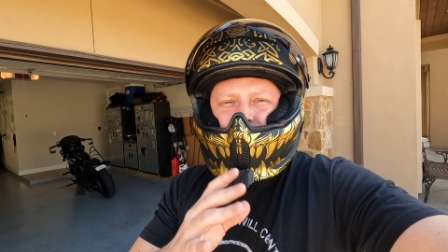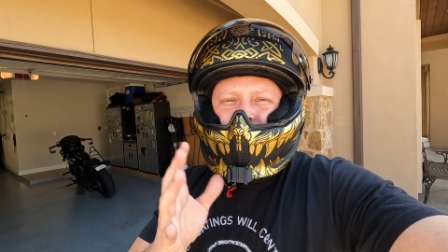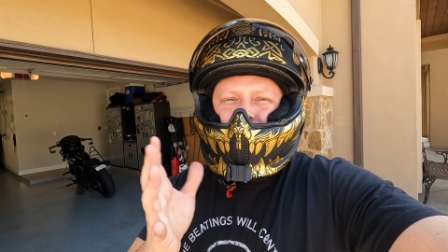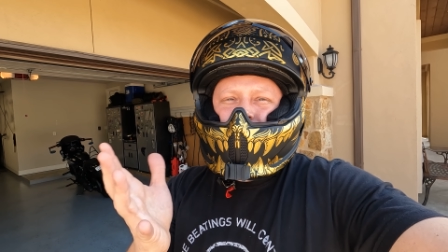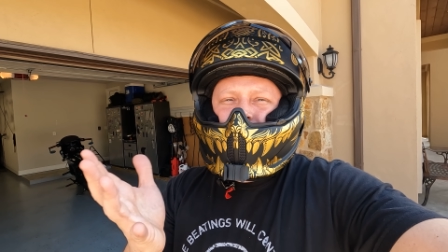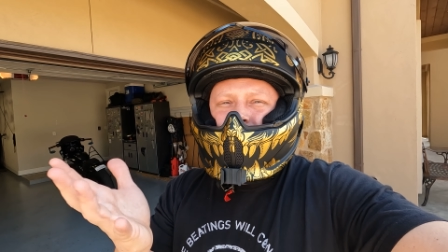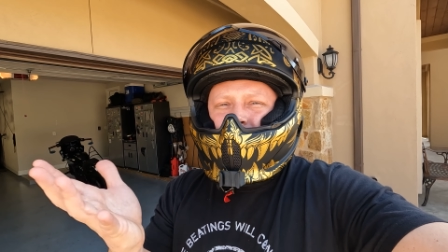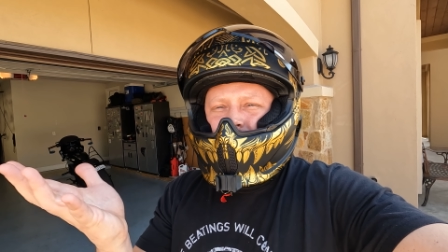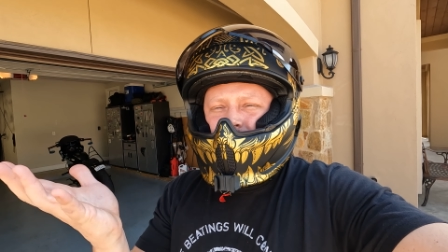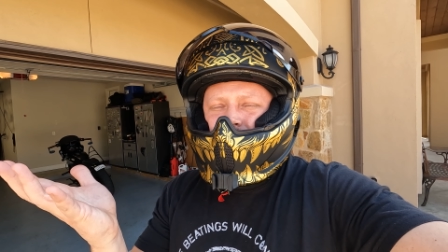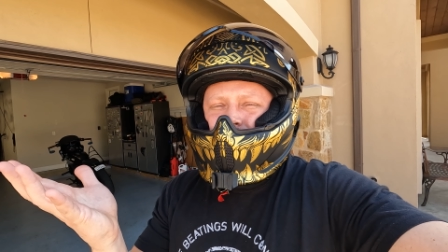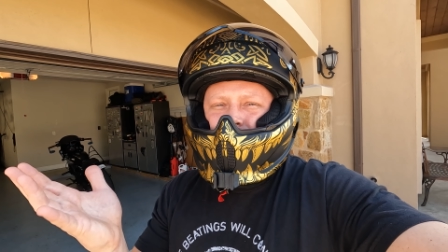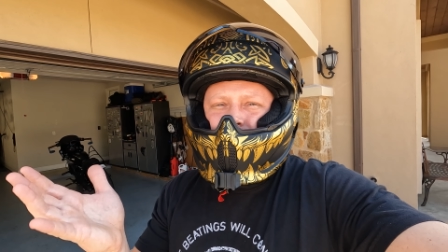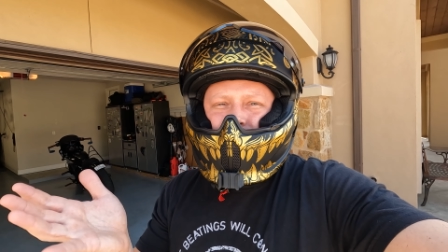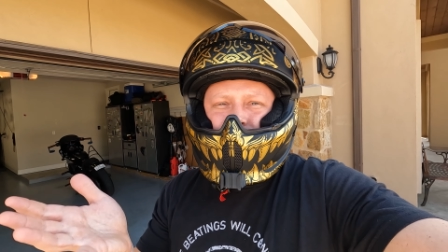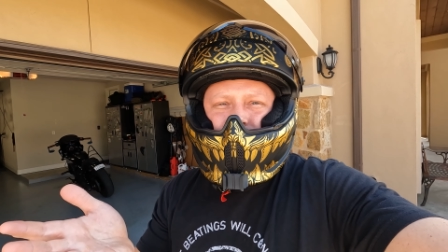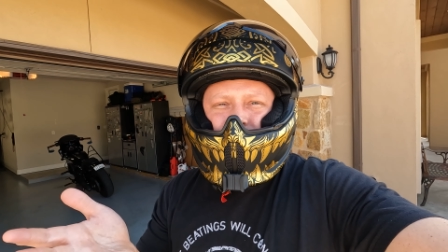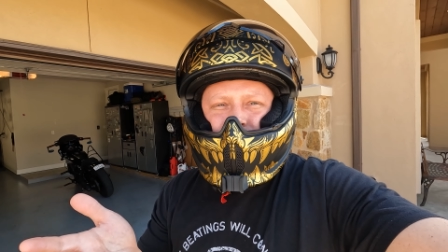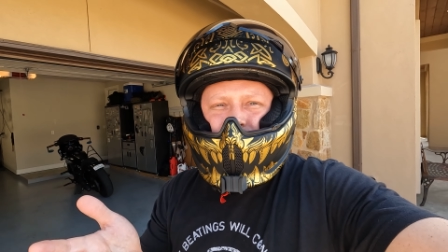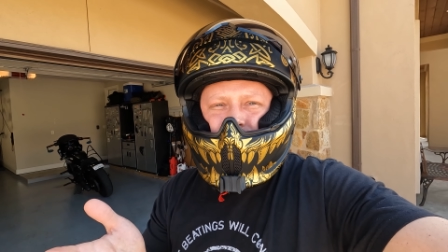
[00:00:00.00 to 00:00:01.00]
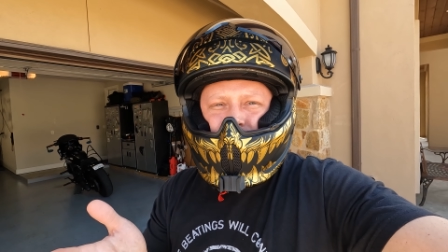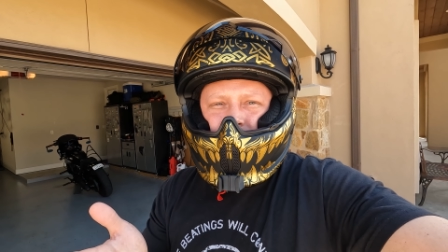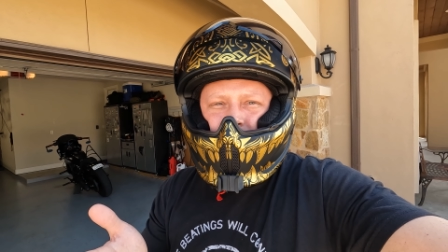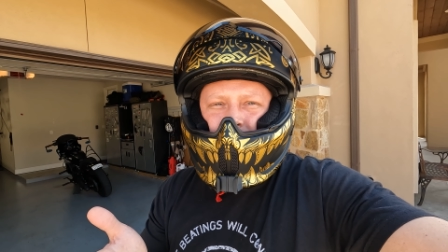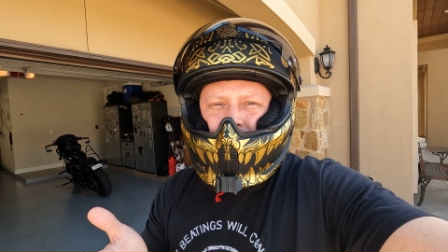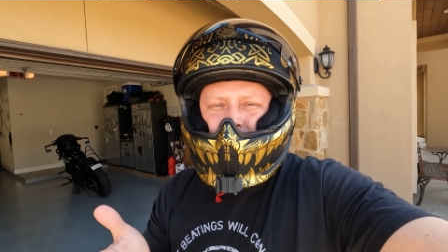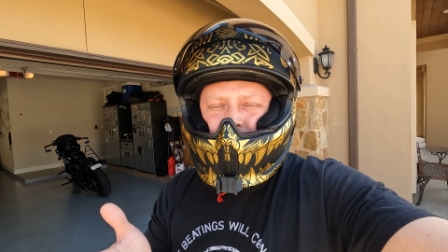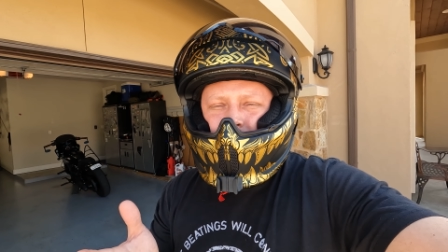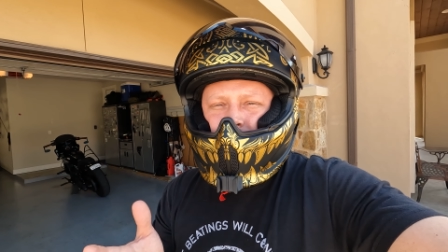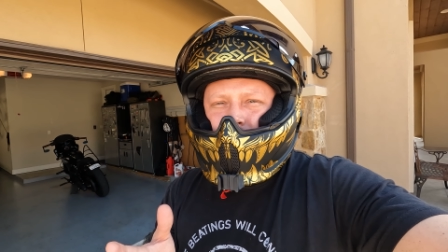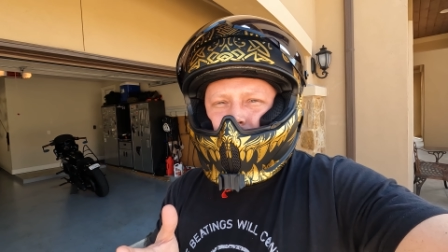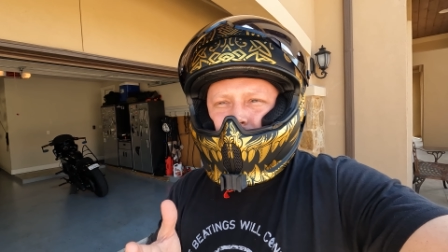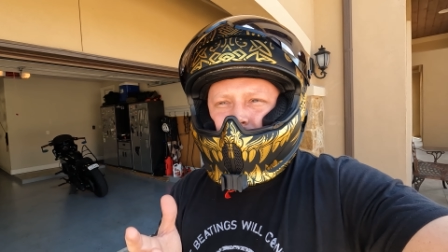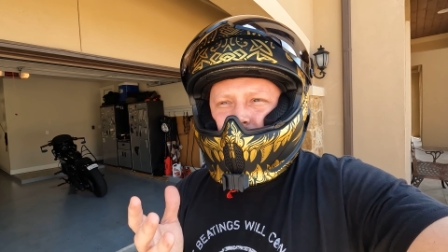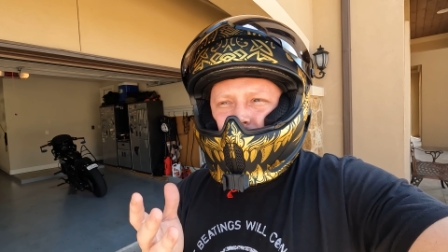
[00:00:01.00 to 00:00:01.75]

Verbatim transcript: I don't know noise cancellation is the right word,